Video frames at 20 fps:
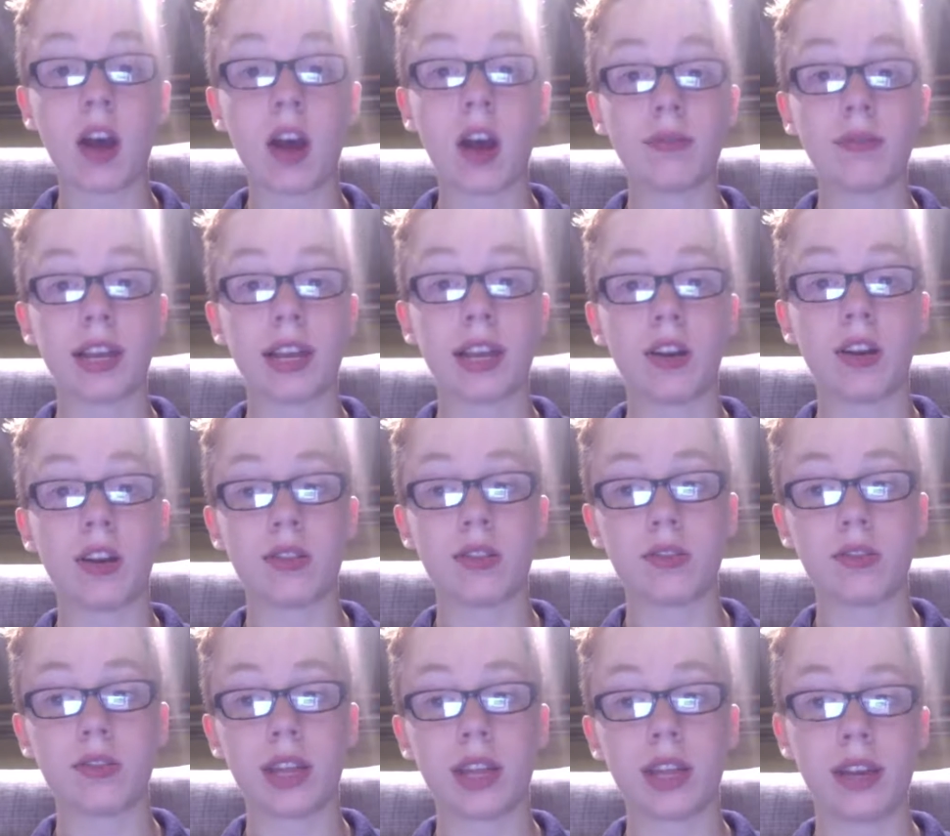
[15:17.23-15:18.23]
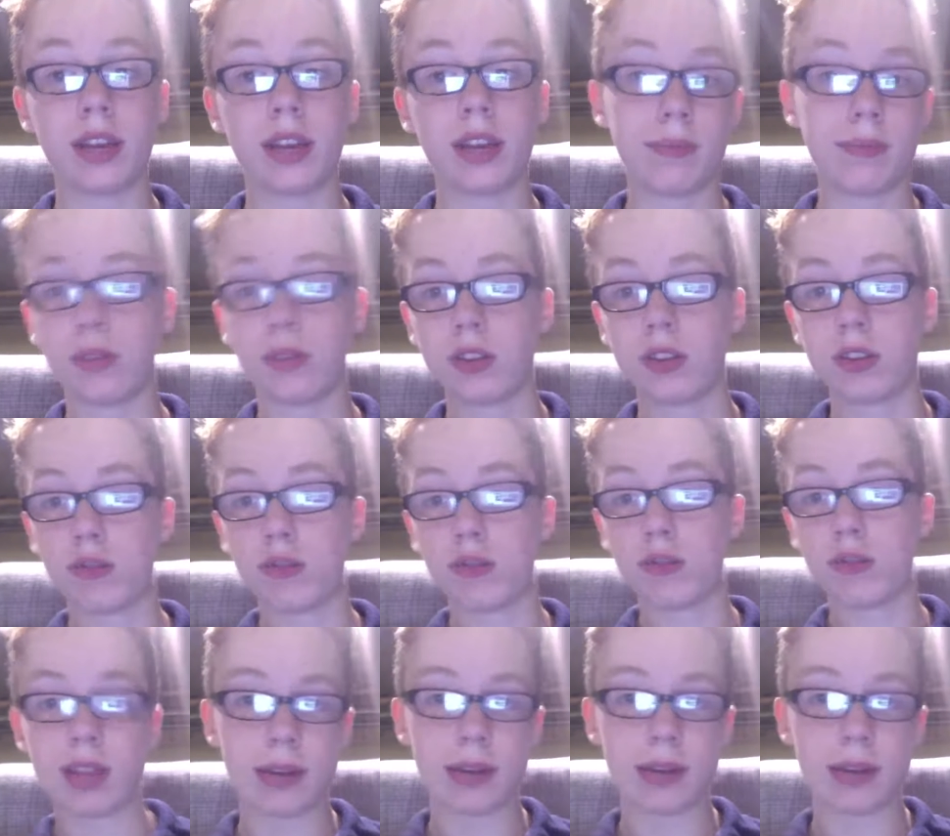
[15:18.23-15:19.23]
They could also like put the new
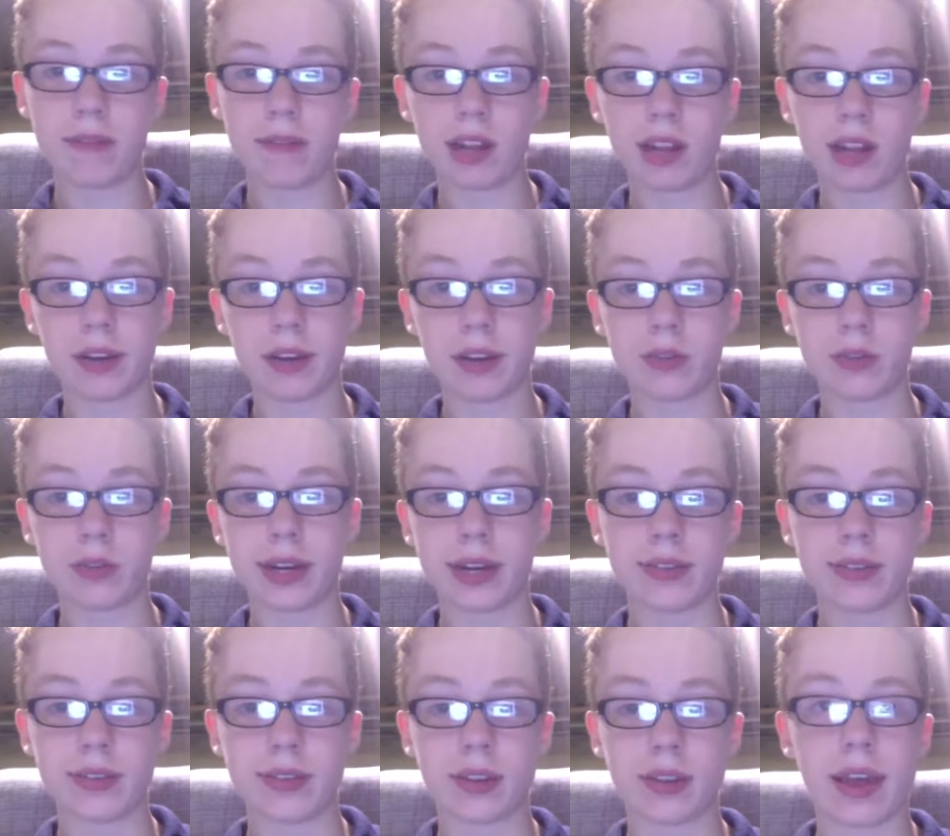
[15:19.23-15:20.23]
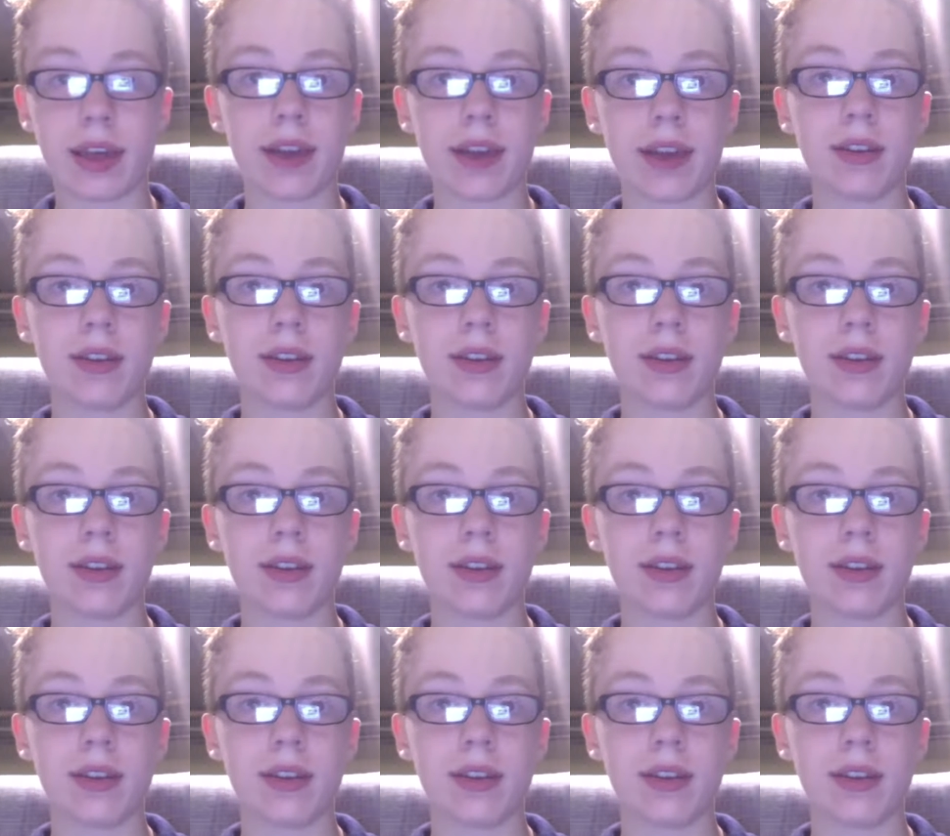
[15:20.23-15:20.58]
Millennium Flyer trains on that.